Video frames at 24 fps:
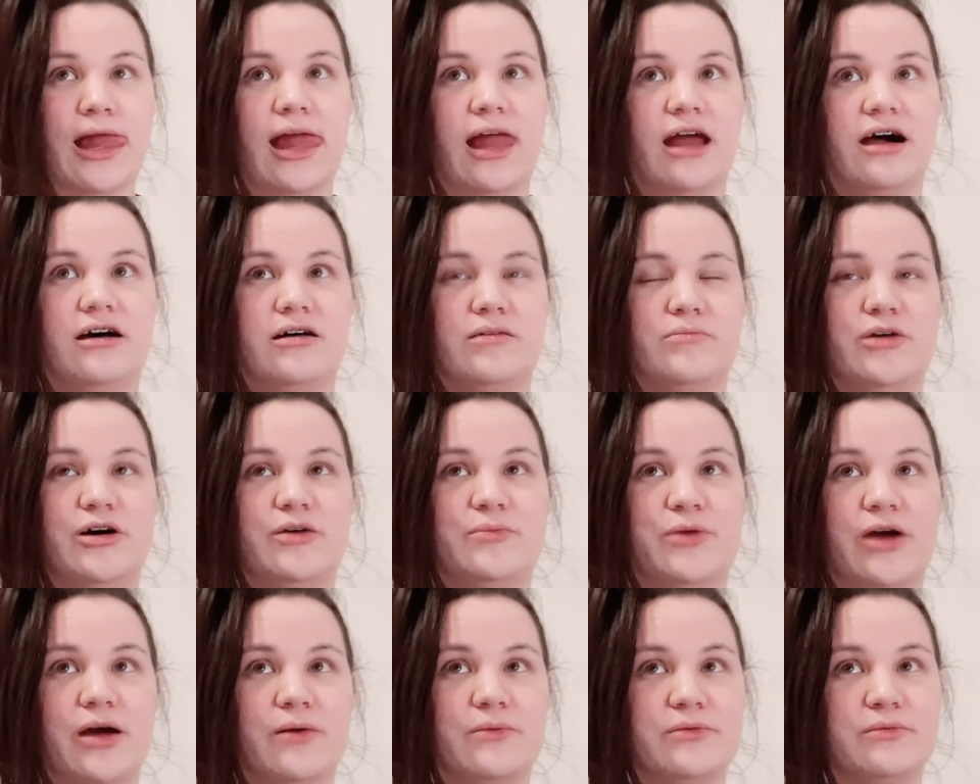I'll
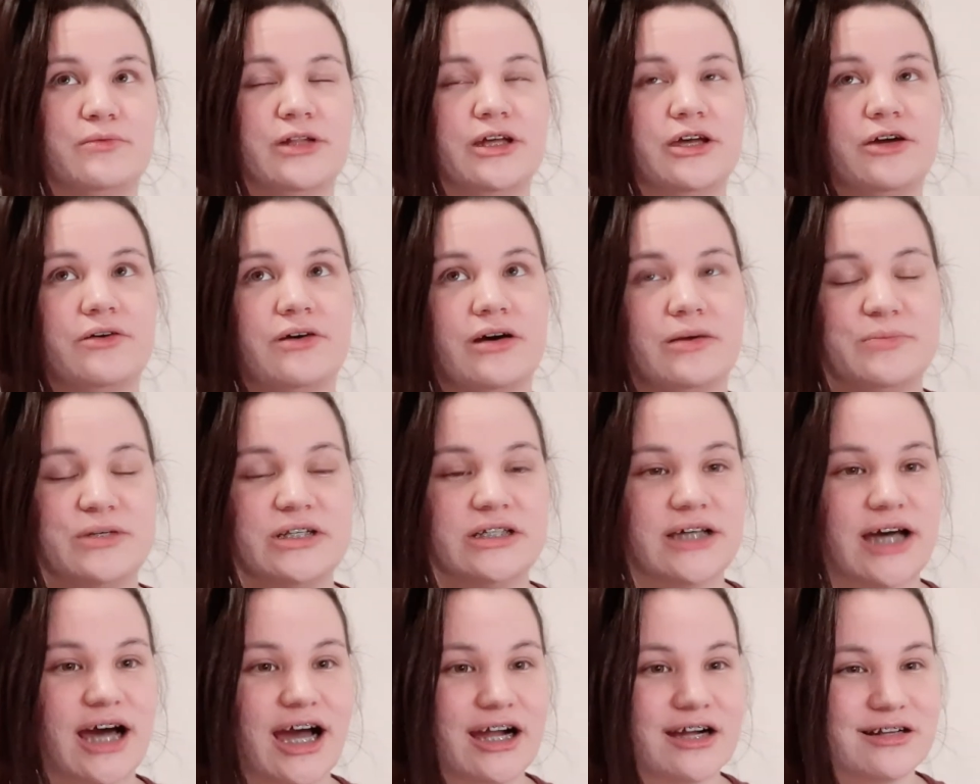probably go up
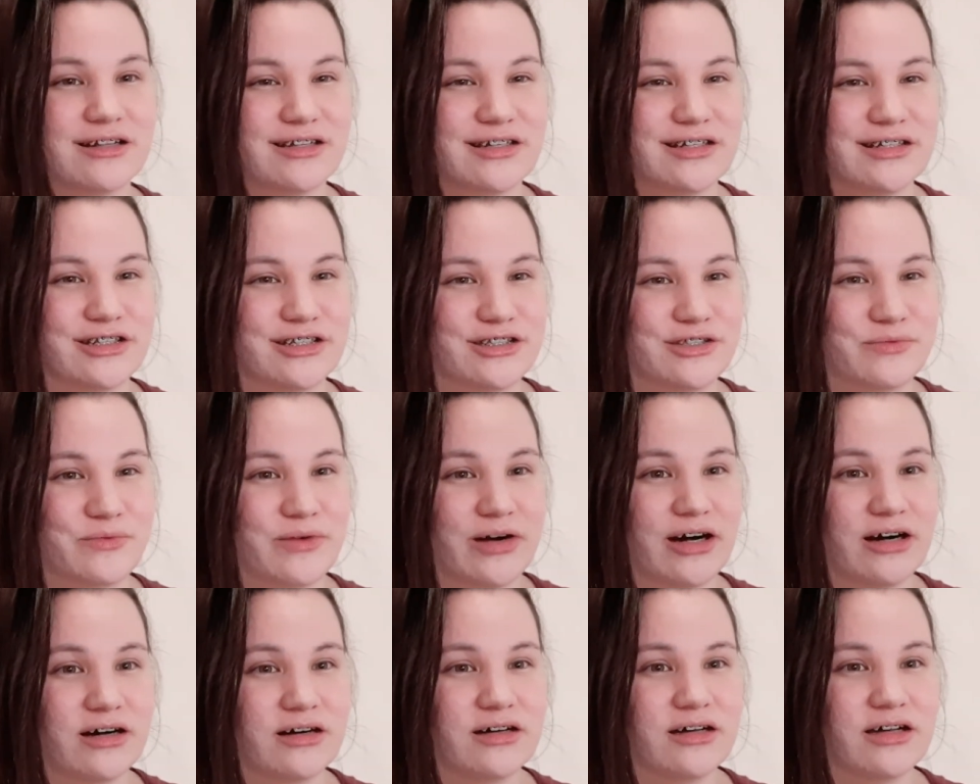into Ireland as
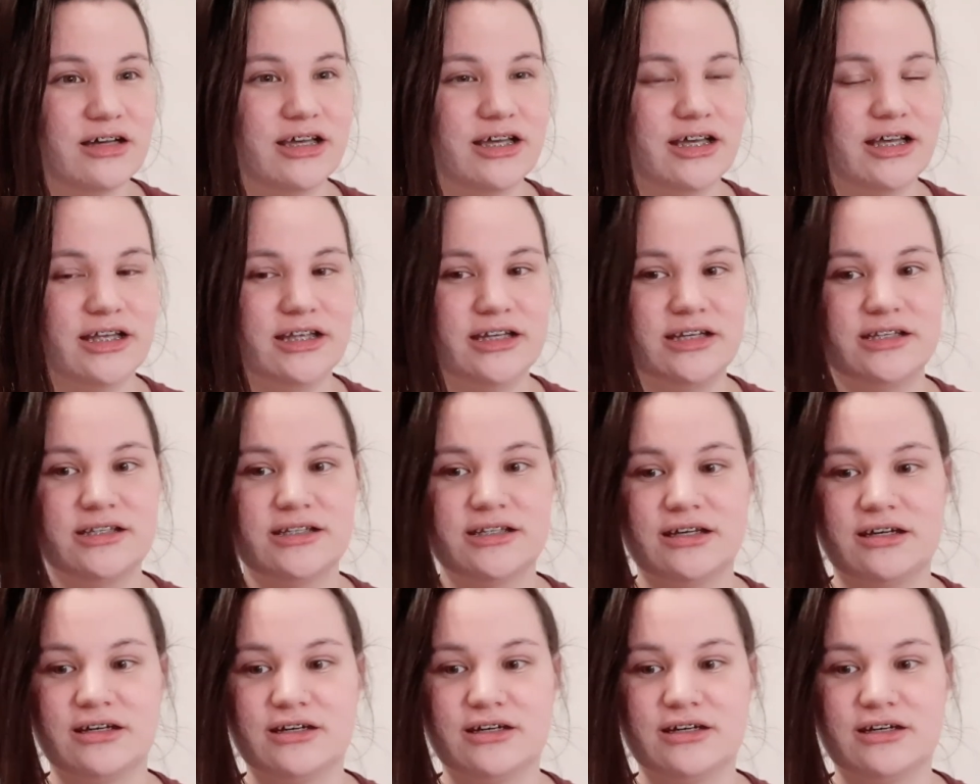well and